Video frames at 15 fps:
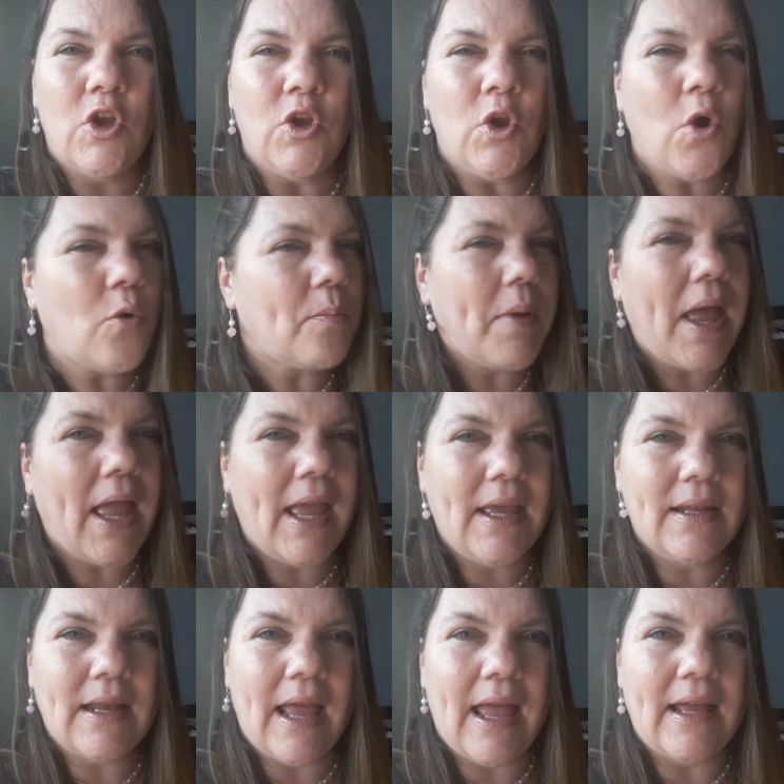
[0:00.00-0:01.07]
no
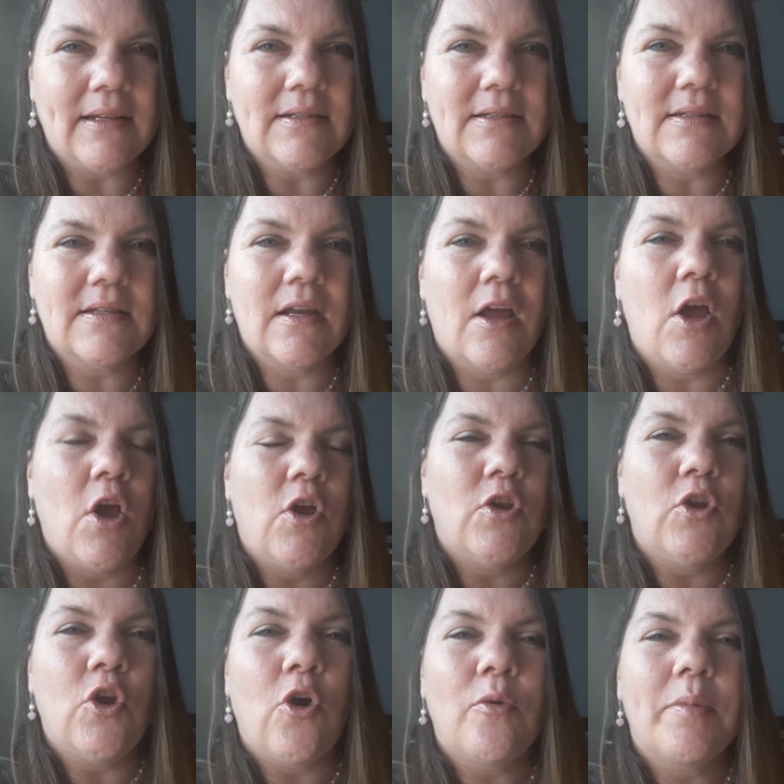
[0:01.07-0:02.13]
paid ads,
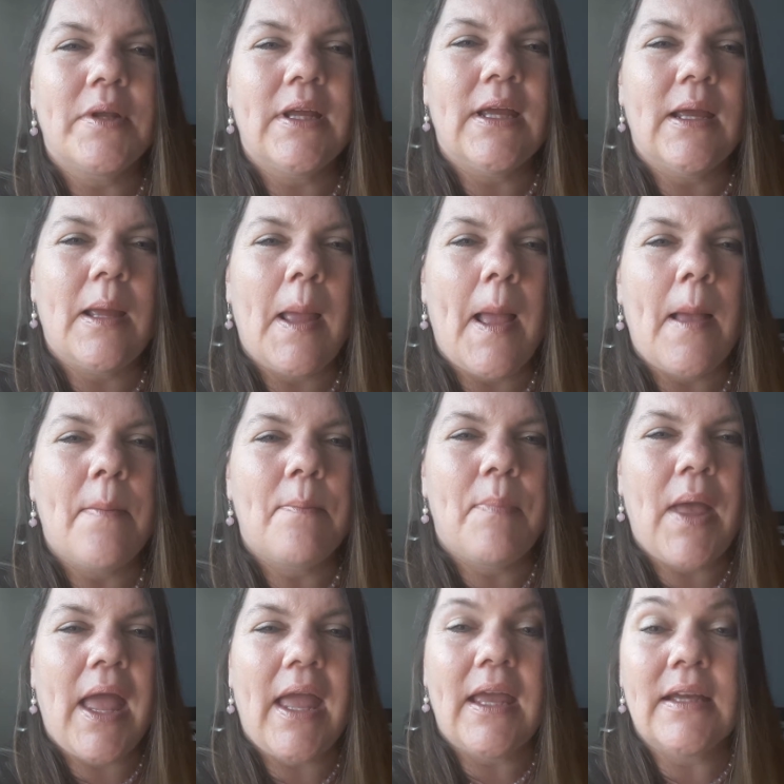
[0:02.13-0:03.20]
nobody
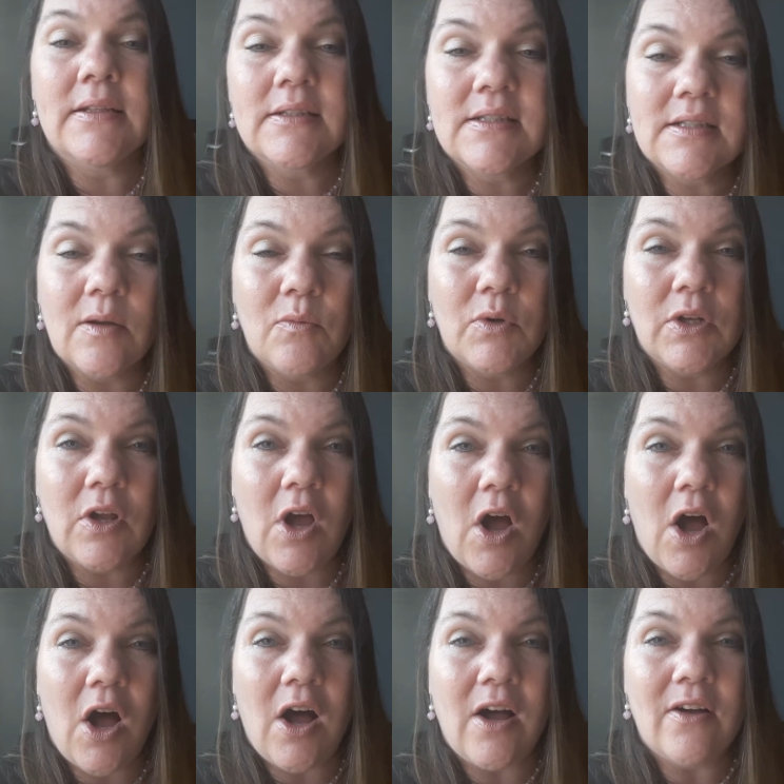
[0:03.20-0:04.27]
paying someone
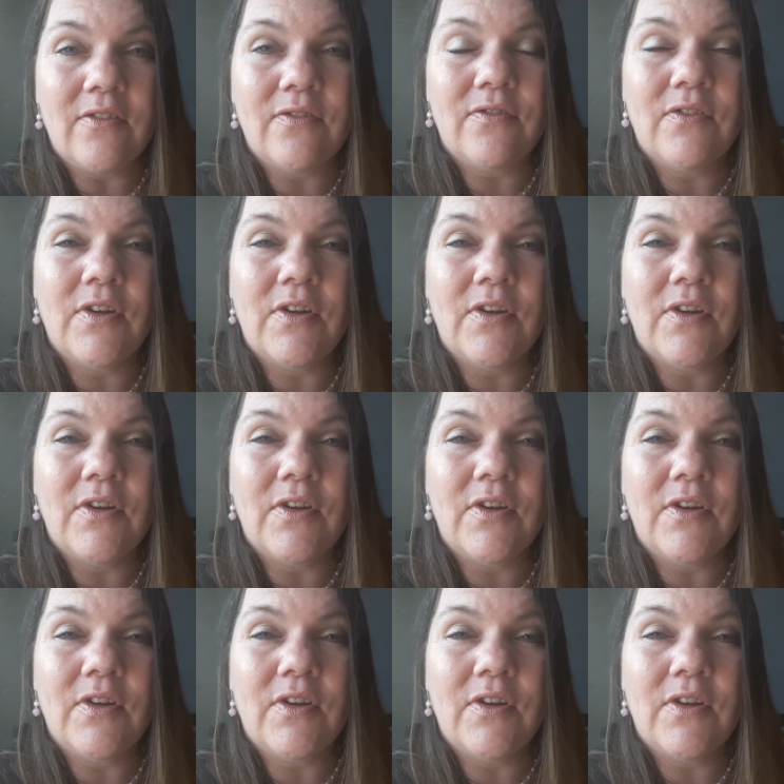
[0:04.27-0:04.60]
off